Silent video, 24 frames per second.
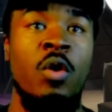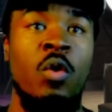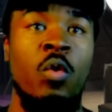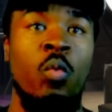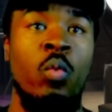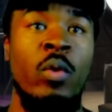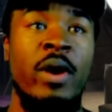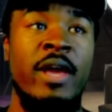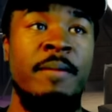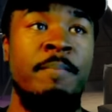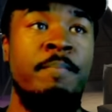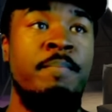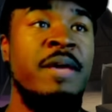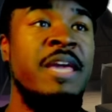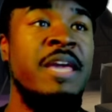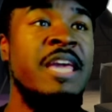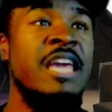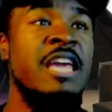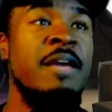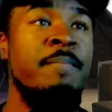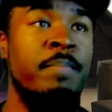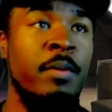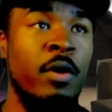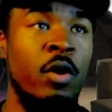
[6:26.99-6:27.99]
when
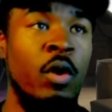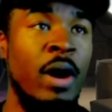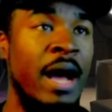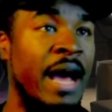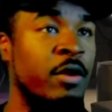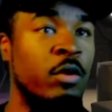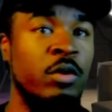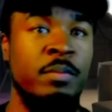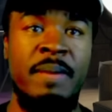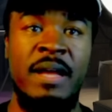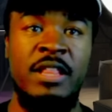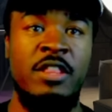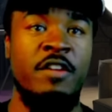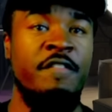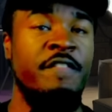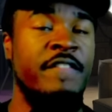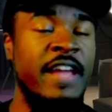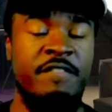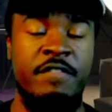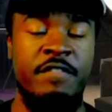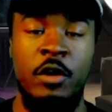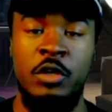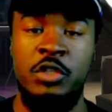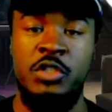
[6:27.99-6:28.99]
people, I know about the
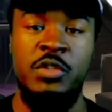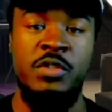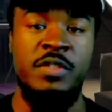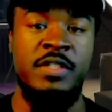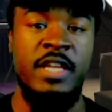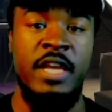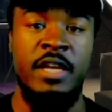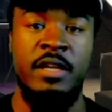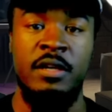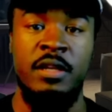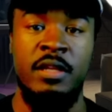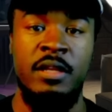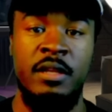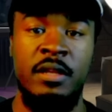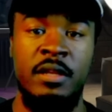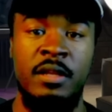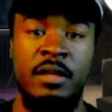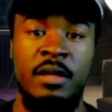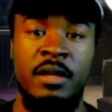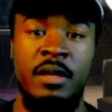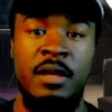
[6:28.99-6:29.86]
fake virtue signaling,